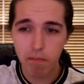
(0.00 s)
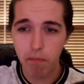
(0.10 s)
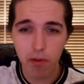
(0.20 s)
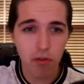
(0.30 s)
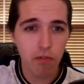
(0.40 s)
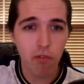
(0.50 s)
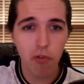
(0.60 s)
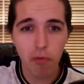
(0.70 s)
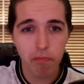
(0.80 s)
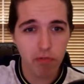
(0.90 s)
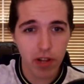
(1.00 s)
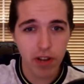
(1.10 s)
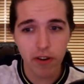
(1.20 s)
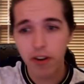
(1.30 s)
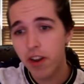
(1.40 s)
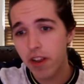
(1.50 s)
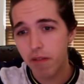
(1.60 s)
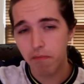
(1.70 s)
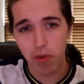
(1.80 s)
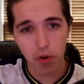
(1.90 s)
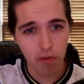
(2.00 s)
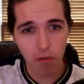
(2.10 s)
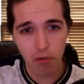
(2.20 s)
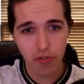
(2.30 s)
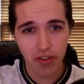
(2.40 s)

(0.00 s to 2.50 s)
beautiful player, beautiful